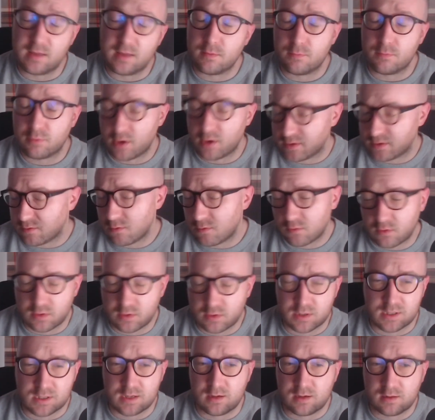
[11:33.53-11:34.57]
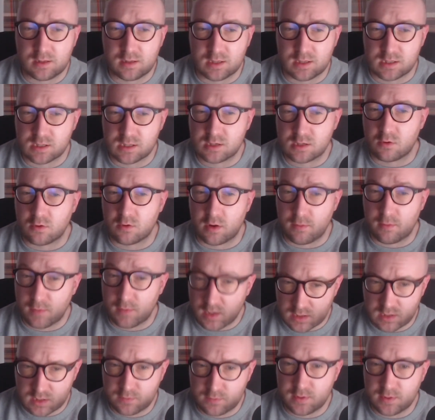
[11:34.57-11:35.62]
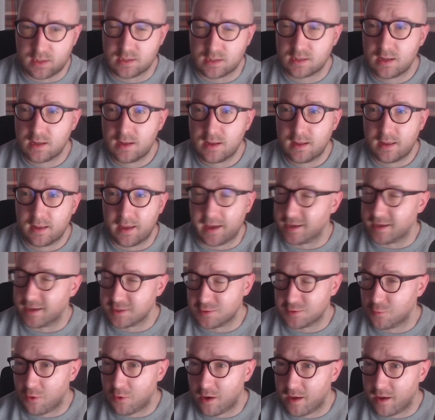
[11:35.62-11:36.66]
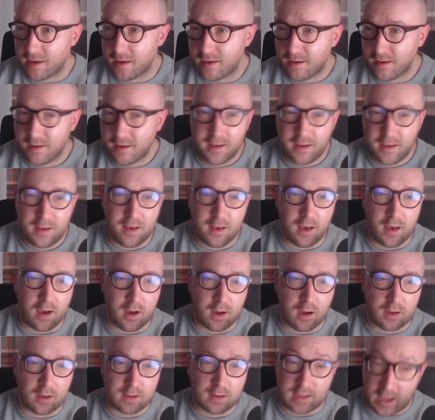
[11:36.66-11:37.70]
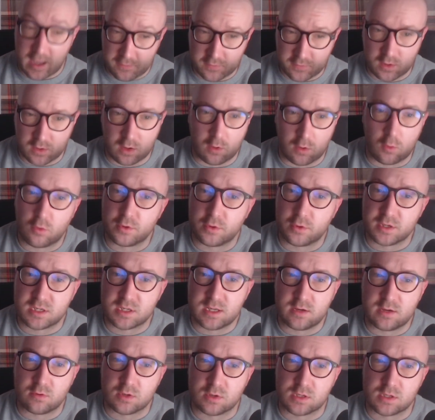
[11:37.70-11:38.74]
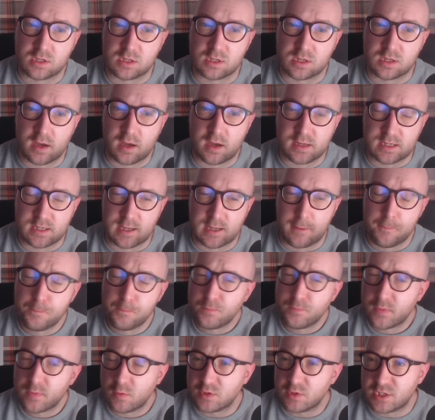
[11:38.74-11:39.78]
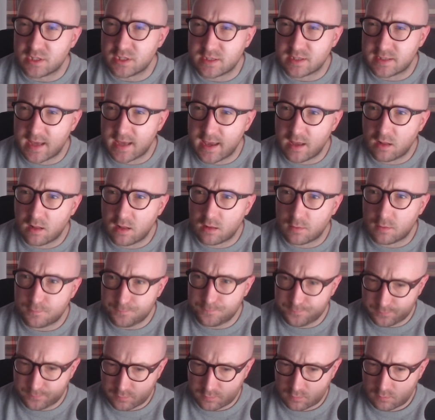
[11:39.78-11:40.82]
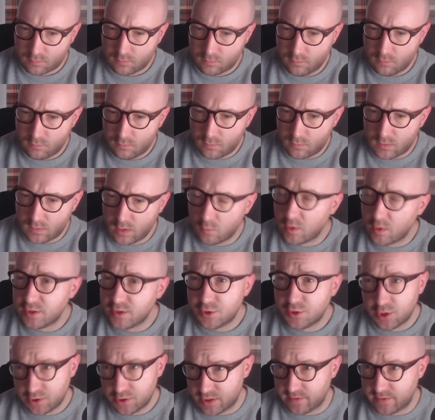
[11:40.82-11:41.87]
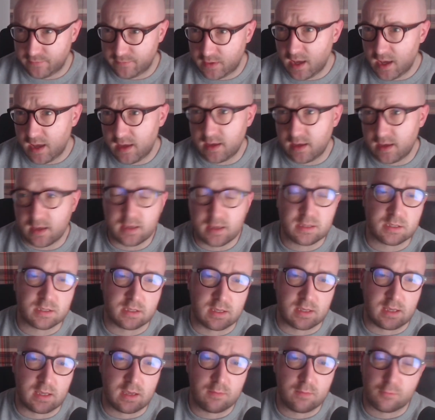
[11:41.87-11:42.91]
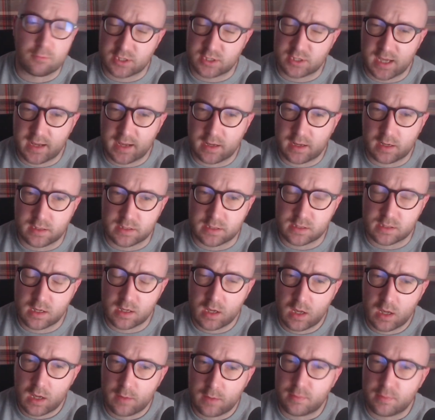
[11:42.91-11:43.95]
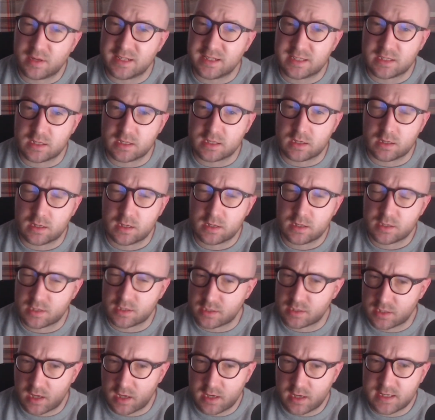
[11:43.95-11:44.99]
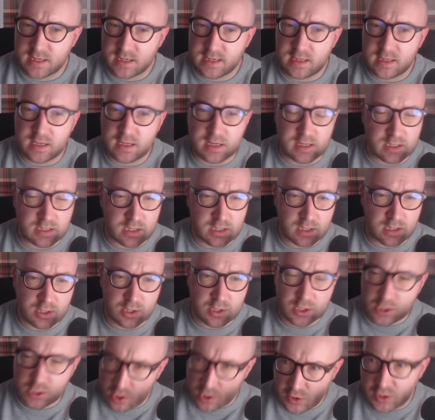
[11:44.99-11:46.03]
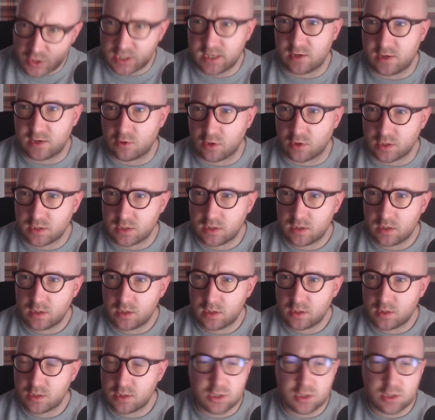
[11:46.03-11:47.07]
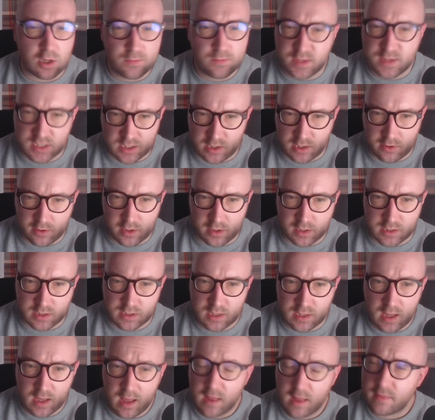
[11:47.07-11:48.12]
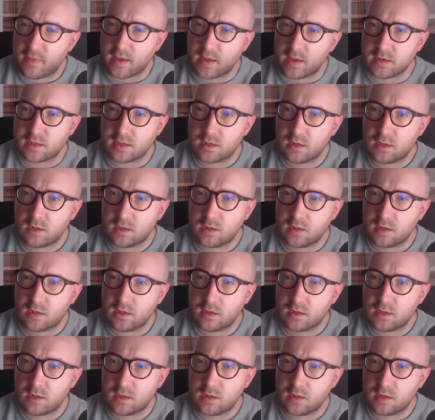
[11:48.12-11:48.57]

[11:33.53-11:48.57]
Breton considered this story a masterpiece, as do I. Kafka, or The Secret Society, which is a tale where Joseph K. is the protagonist, but it's a society that is so secret, so mysterious, that